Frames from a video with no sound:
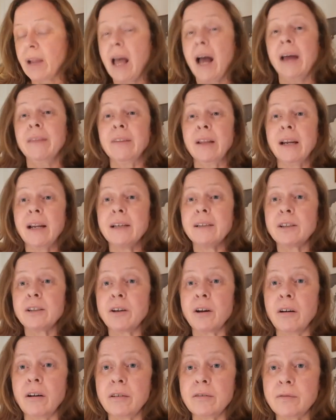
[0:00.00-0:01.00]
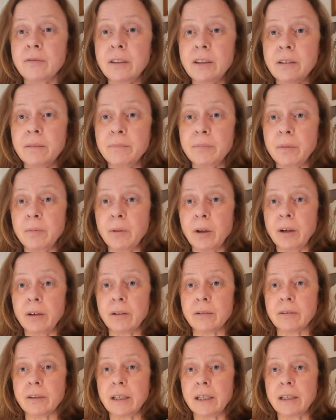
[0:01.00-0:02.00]
And the last card for number
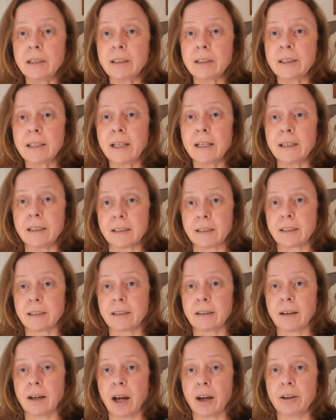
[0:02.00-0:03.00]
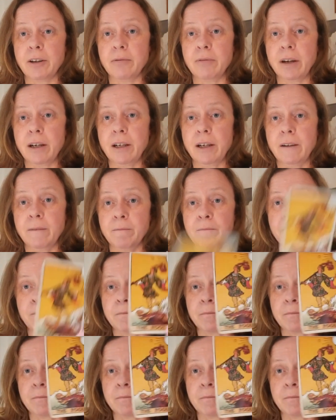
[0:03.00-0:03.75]
one is this. Are you ready?